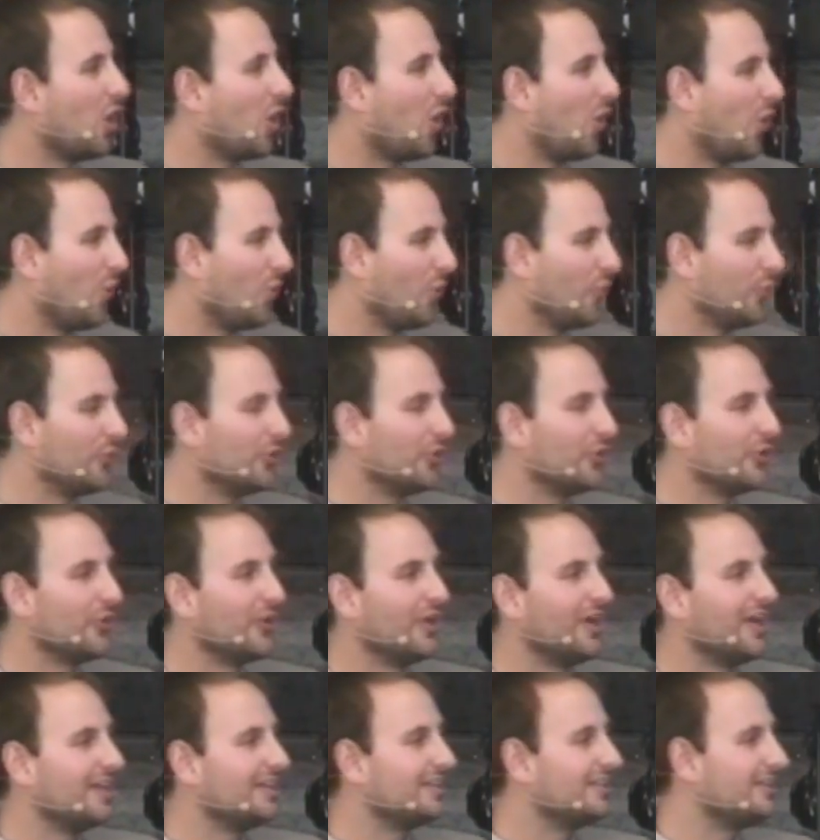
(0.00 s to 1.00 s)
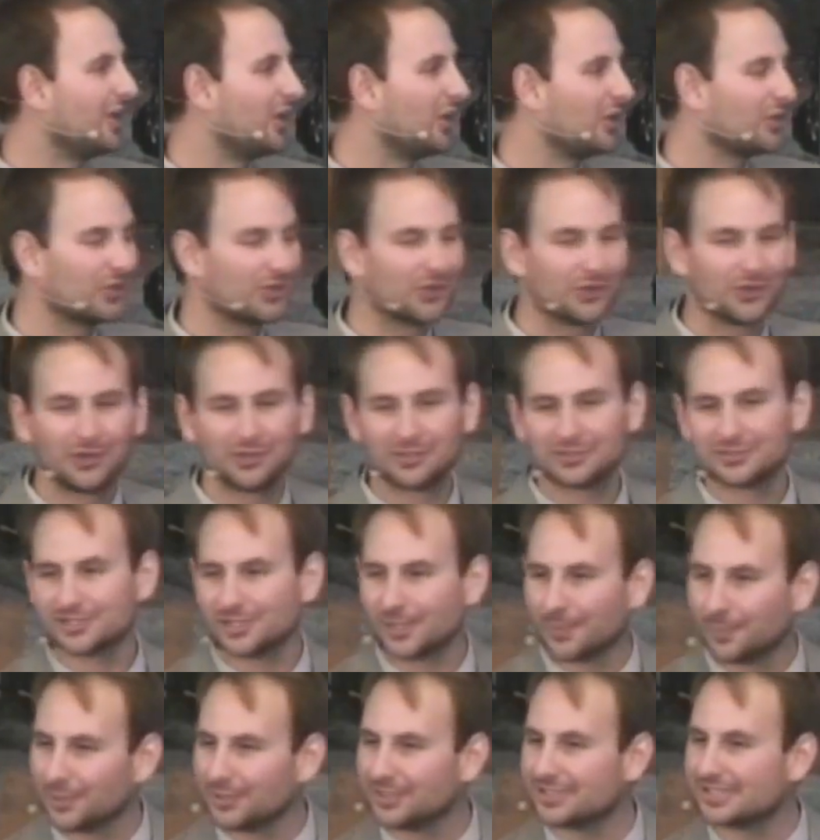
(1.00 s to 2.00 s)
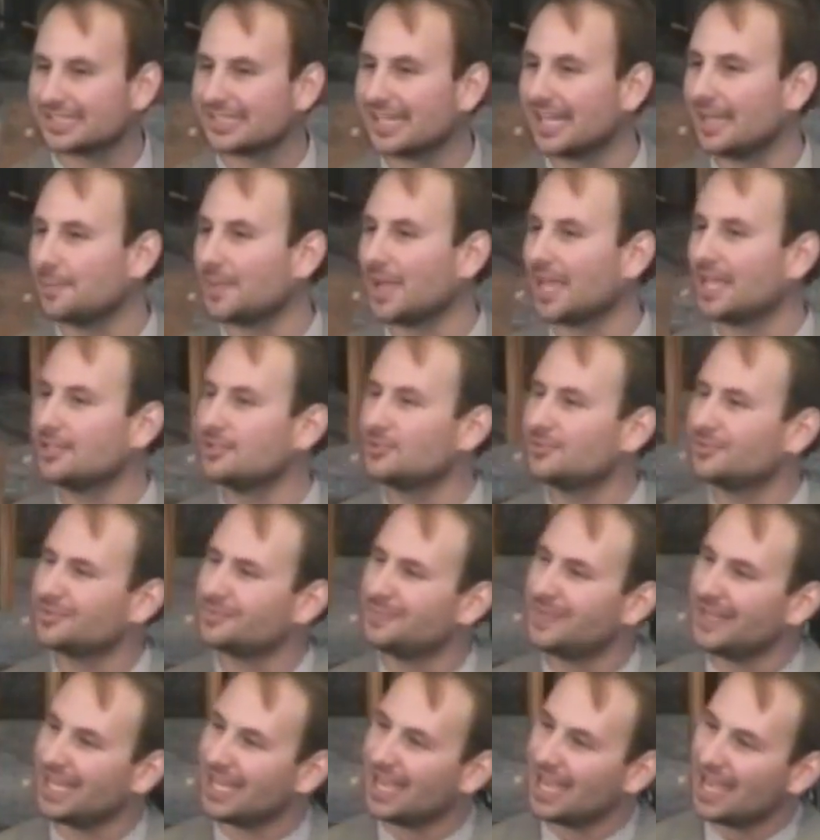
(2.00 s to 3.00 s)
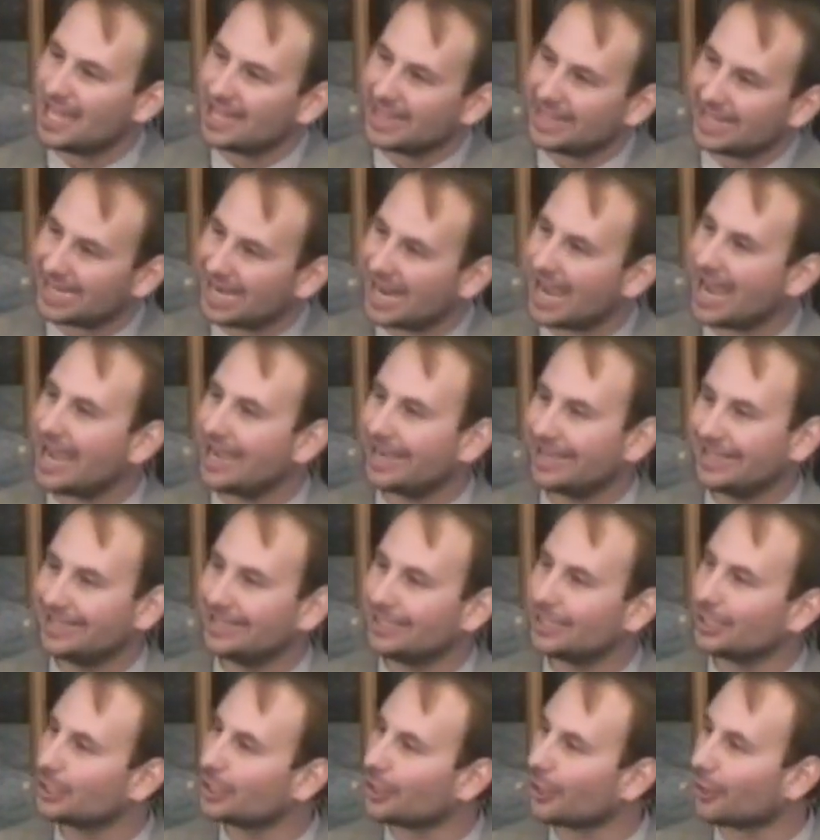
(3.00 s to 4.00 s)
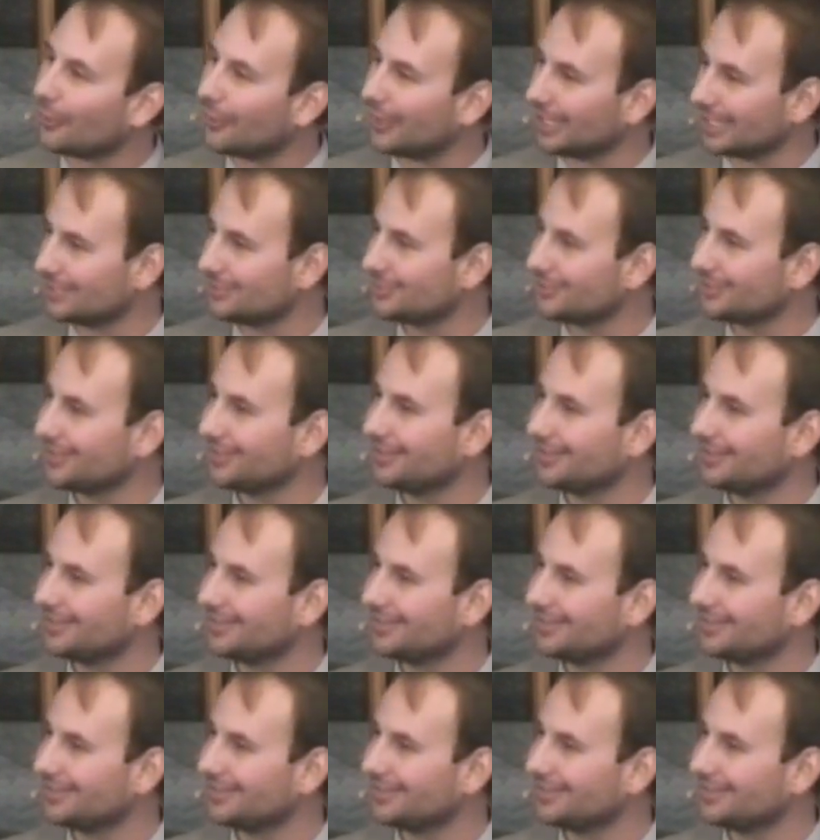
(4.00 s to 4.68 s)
older, younger, someone the same age as me, that I can encourage.